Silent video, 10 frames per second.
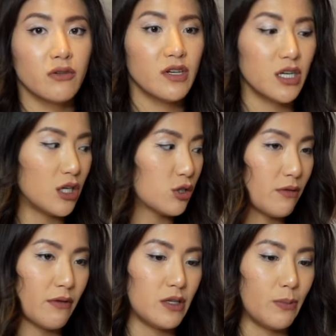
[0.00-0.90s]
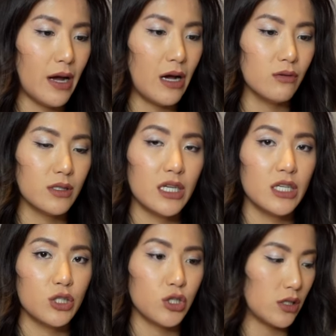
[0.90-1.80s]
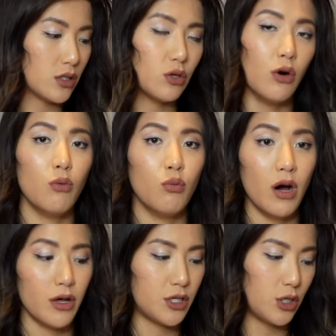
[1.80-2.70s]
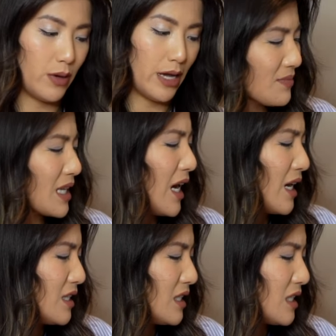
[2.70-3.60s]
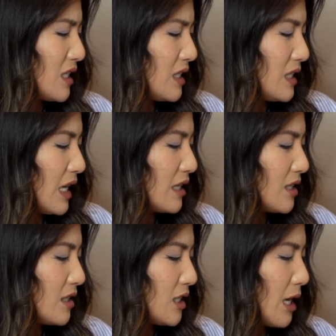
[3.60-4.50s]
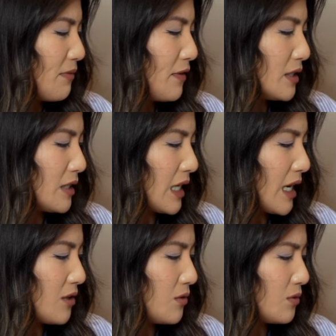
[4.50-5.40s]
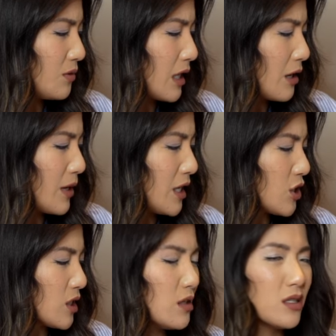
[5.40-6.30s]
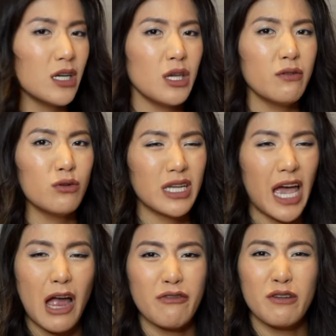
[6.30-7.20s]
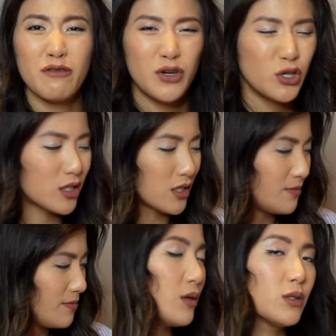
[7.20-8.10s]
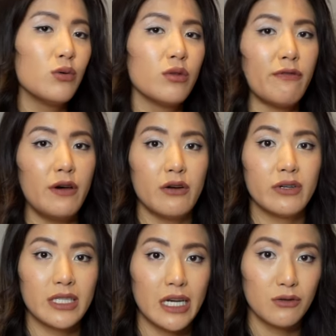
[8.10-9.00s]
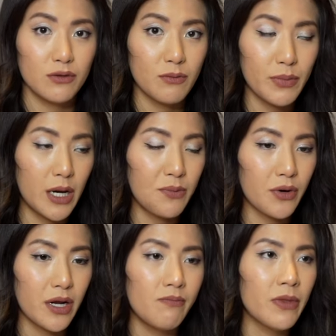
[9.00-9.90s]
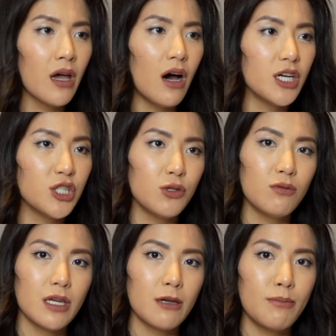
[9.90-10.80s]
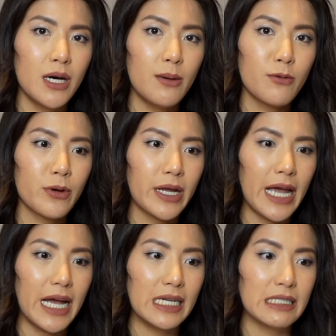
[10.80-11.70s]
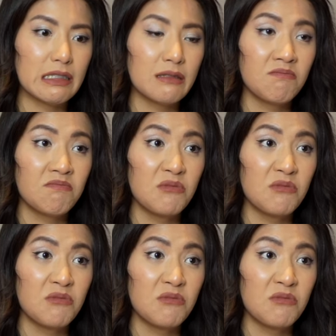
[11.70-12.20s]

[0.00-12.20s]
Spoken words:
of £950, it is just not worth doing. And the satin step fuzz sandals, I mean, it just looks like you've got a hairy foot. Those are all the furry sandals from Burberry. I do think Burberry has